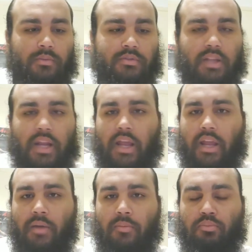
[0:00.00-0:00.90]
Still out
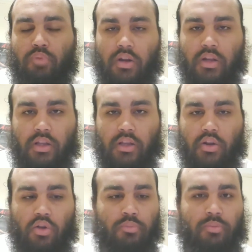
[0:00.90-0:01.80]
here in Brooklyn, good
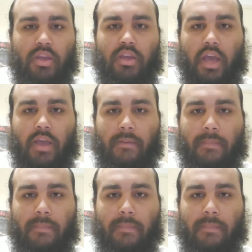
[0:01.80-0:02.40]
old BK.